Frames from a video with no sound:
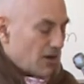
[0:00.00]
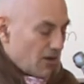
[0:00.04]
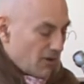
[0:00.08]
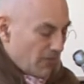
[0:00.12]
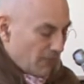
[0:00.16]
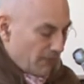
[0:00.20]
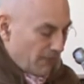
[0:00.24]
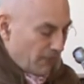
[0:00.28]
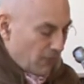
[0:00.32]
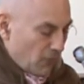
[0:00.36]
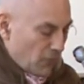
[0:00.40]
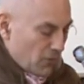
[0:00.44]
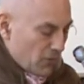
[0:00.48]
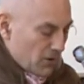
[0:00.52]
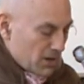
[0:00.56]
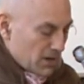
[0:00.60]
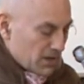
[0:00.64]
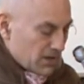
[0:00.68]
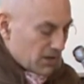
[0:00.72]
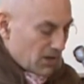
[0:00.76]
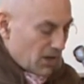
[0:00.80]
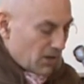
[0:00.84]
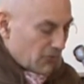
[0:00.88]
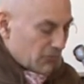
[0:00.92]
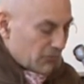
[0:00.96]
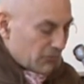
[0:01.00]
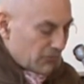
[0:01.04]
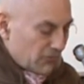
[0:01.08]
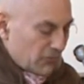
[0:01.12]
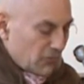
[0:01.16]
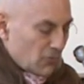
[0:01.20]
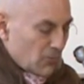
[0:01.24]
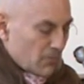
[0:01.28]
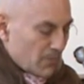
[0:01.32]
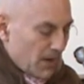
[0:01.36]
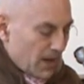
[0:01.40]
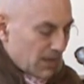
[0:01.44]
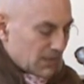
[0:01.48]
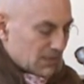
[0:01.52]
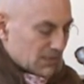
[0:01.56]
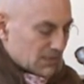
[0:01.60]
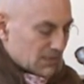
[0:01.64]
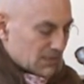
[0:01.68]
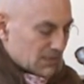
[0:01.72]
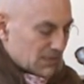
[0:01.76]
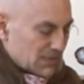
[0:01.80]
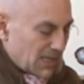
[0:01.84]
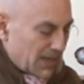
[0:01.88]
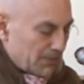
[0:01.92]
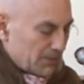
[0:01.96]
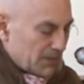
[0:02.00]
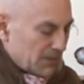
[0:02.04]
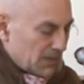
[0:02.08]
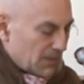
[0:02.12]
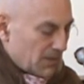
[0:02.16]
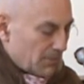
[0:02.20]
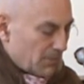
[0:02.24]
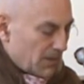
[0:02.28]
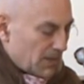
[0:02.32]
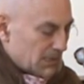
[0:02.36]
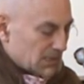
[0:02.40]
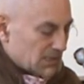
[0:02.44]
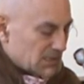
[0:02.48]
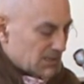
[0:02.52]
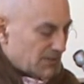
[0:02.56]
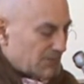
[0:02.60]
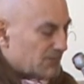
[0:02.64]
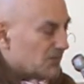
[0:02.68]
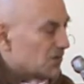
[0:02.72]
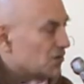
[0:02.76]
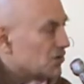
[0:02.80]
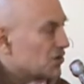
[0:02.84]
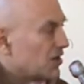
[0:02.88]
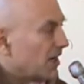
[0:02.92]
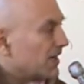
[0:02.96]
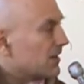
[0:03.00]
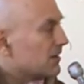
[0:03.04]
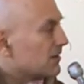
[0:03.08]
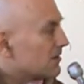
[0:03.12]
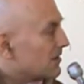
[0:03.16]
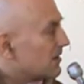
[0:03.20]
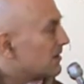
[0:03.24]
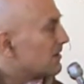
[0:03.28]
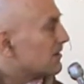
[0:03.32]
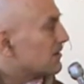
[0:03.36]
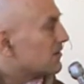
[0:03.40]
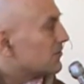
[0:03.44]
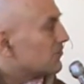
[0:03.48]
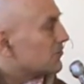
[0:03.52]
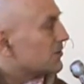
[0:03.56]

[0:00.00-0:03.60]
for 2 months, namely the months of Chaitra,